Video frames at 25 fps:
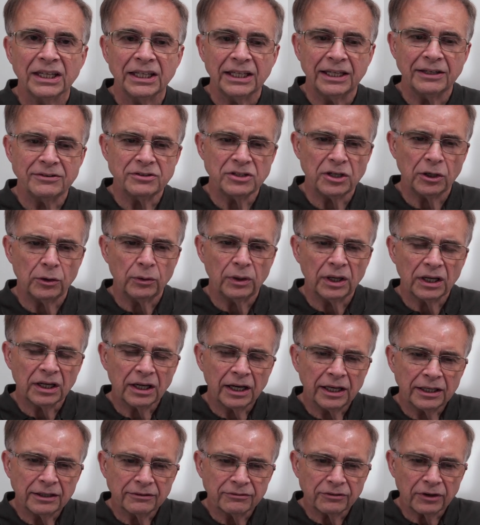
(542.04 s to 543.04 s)
gives you a
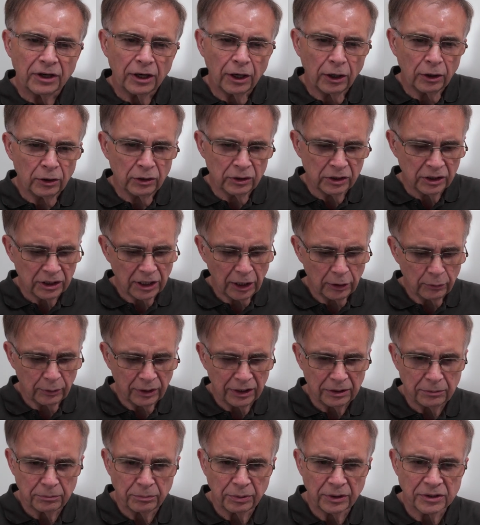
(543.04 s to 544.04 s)
kind of
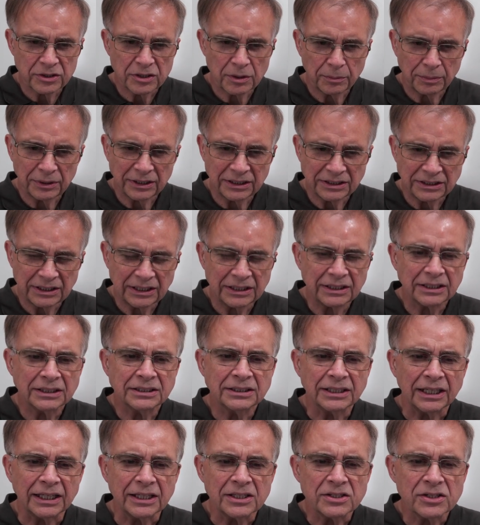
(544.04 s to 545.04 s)
ongoing possibility,
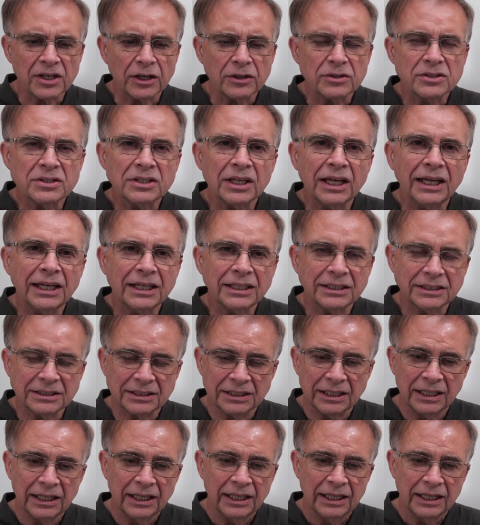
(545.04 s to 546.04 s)
doesn't it? So 6,
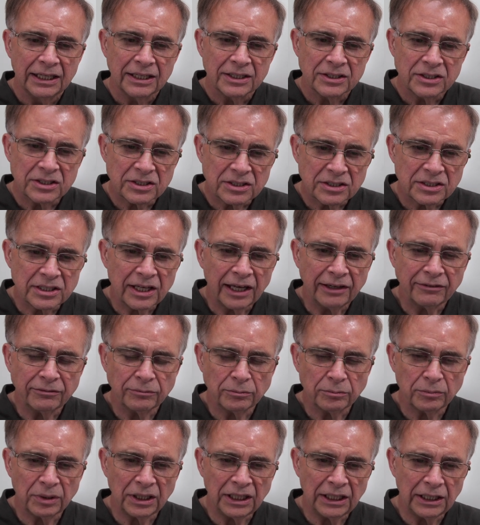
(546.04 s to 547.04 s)

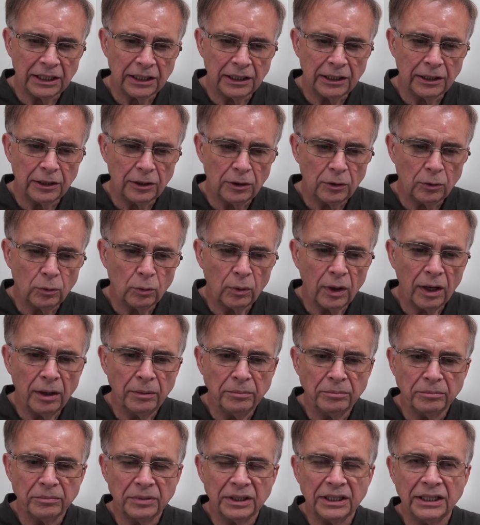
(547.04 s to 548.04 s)
7B,
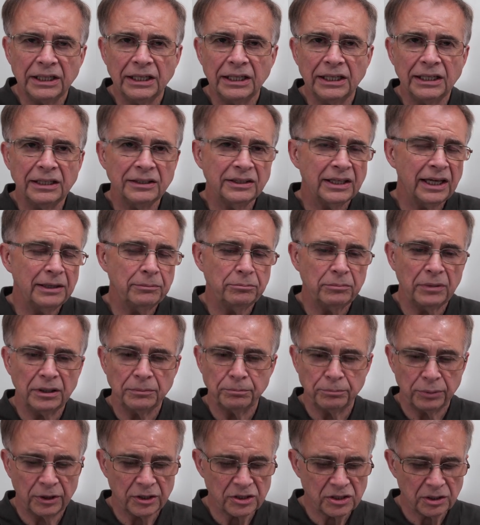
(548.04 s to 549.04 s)
1B, then
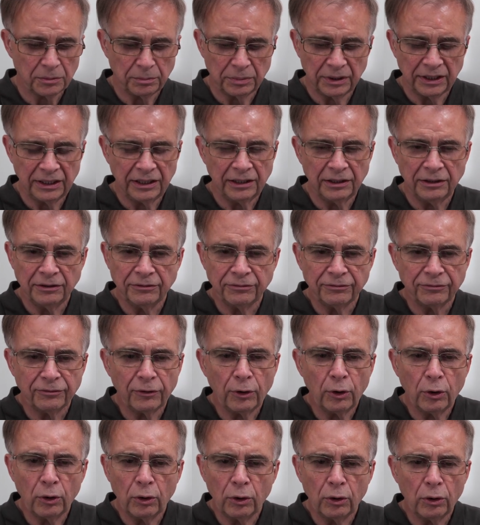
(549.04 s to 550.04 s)
possibly
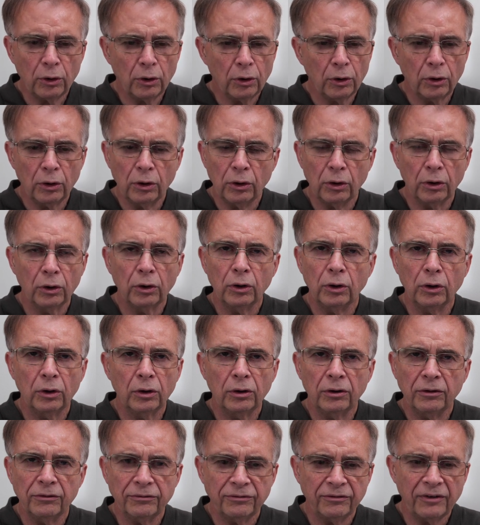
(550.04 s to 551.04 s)

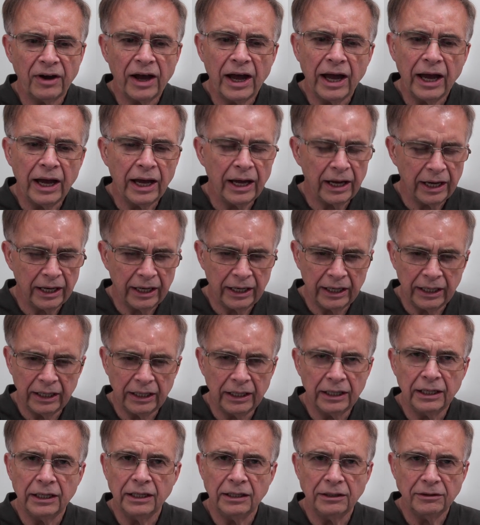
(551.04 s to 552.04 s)
4,
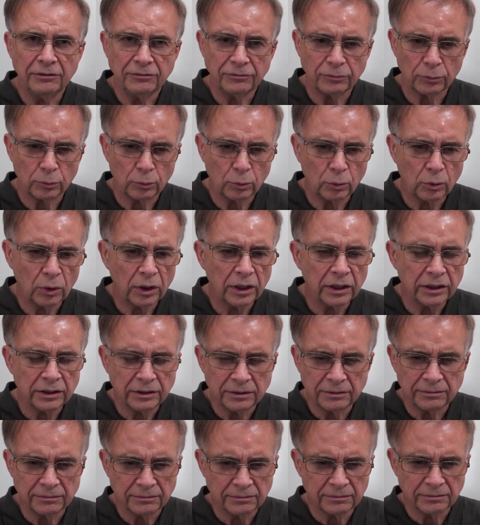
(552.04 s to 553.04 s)
5,
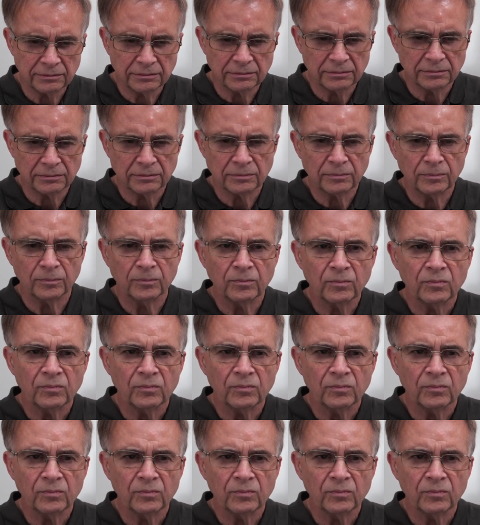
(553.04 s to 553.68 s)
1.